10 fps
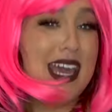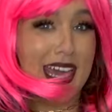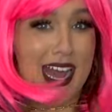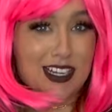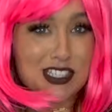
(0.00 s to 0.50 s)

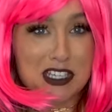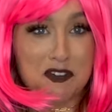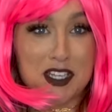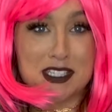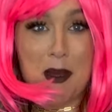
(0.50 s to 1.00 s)
It actually
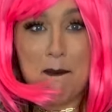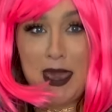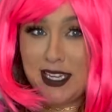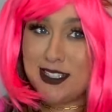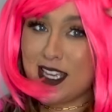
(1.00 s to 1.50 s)
feels
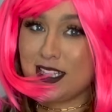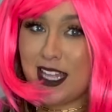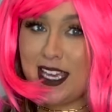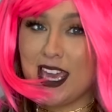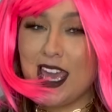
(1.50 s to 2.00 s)
amazing.
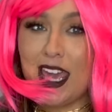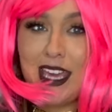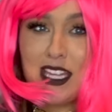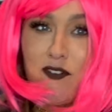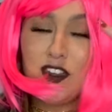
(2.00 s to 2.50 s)
Like
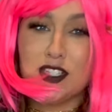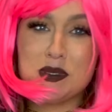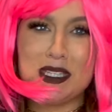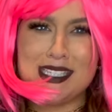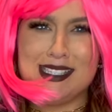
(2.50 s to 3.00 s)
it feels
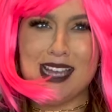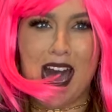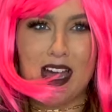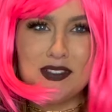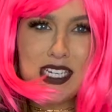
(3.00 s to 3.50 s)
really
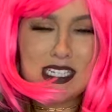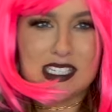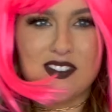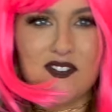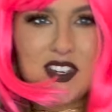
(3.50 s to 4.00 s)
soft. It
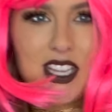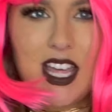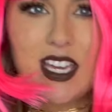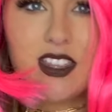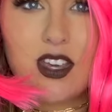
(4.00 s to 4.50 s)
doesn't feel
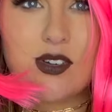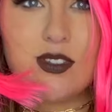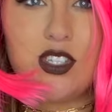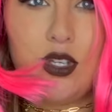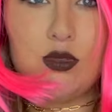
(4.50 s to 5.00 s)
like
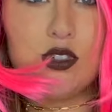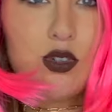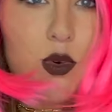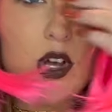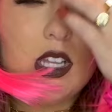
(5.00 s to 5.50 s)
those
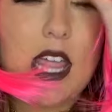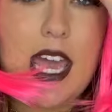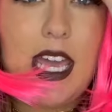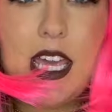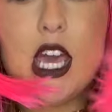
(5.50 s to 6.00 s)
usual
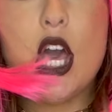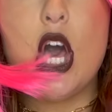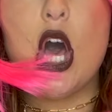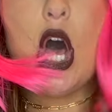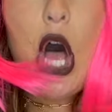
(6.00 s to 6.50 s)
like
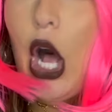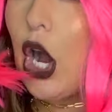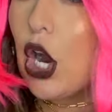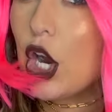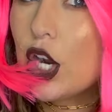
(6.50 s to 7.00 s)

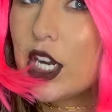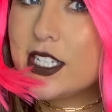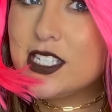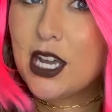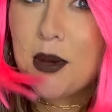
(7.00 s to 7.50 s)

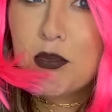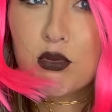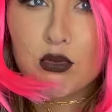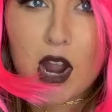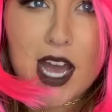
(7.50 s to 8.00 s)
hard to
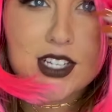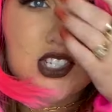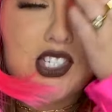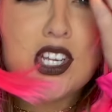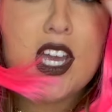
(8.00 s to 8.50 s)

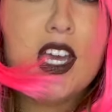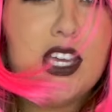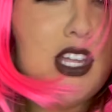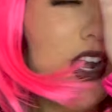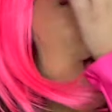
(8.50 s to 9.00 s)
brush,
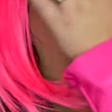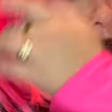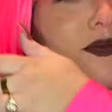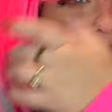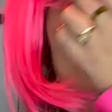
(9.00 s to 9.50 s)
you
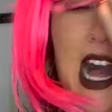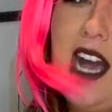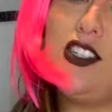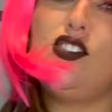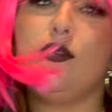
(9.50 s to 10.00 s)
know,
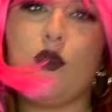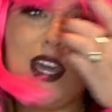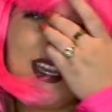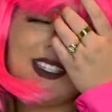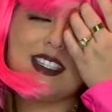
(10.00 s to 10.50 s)
costume
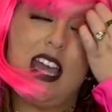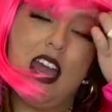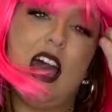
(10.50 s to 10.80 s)
wigs.